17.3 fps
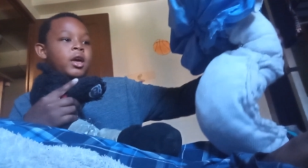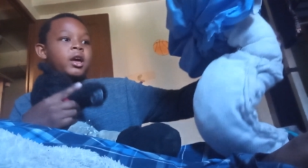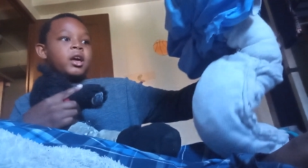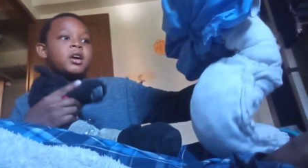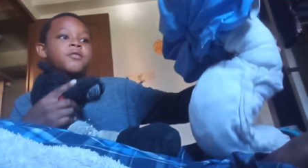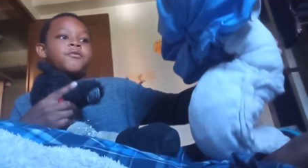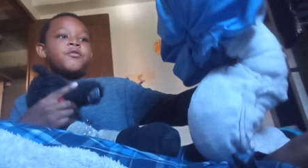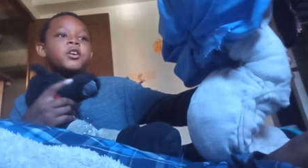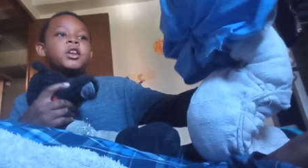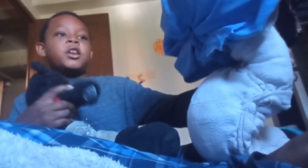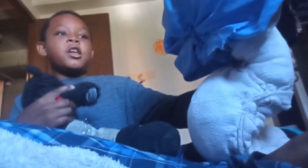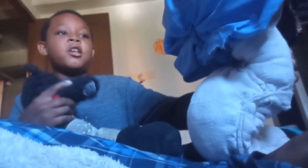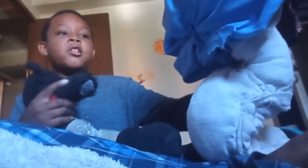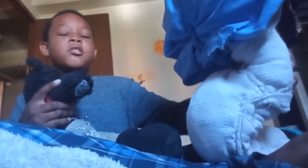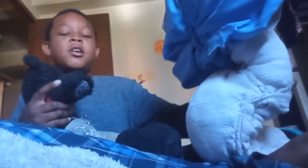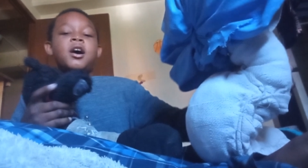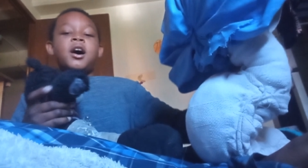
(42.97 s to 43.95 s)

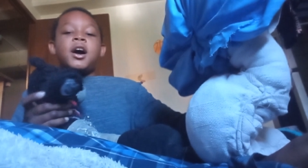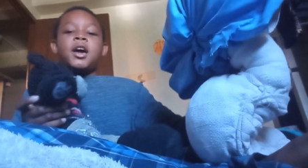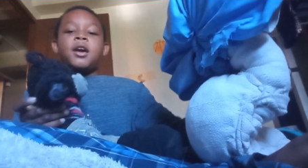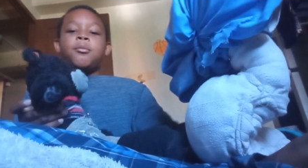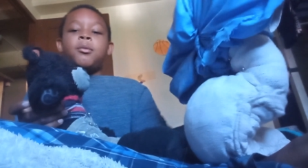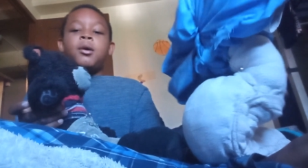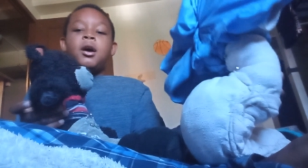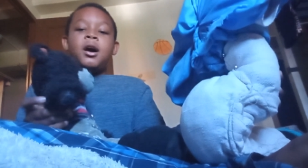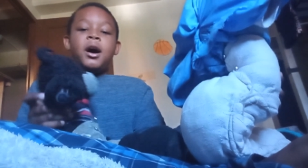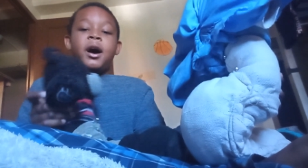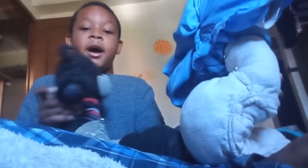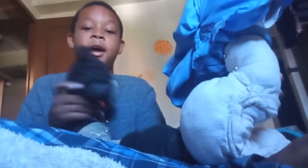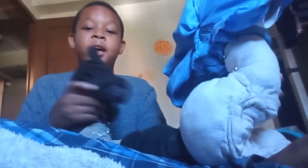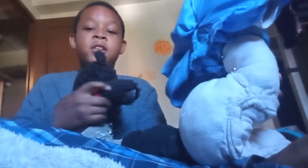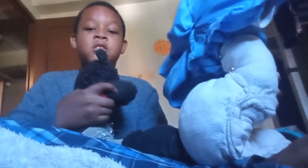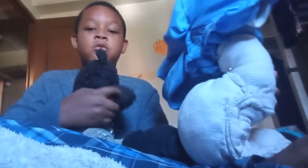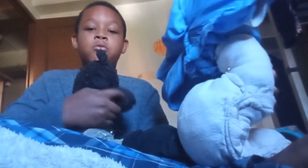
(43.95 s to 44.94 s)
inconvenient time. I
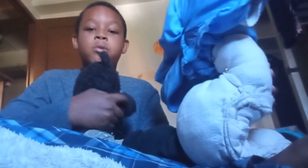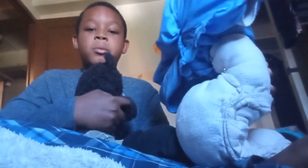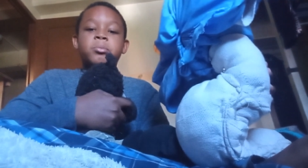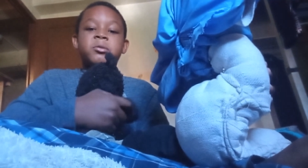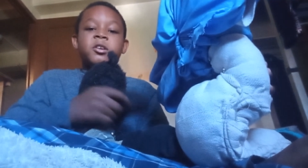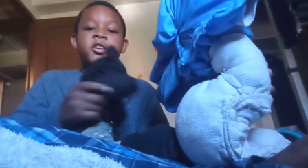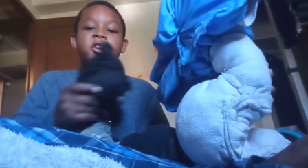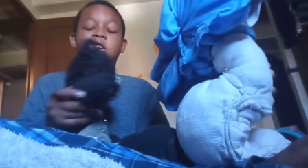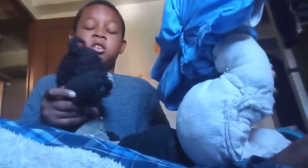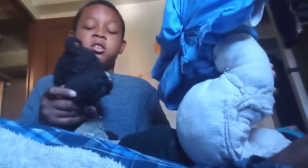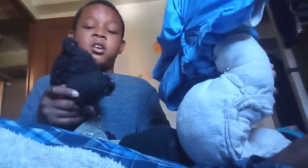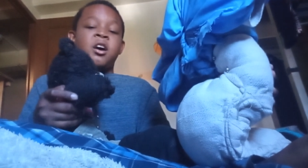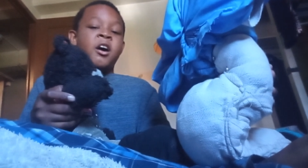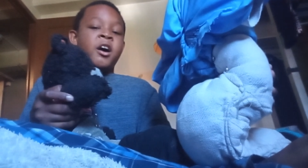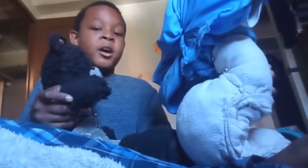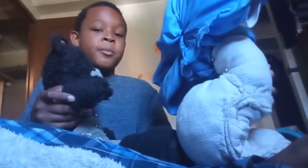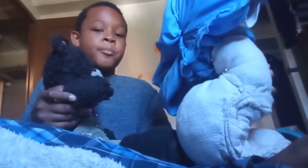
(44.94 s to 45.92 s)
interrupted your
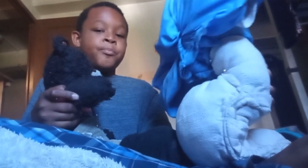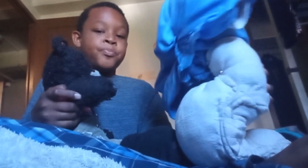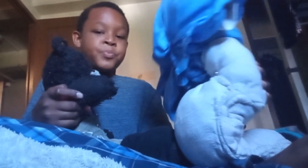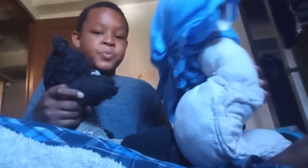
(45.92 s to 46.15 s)
time.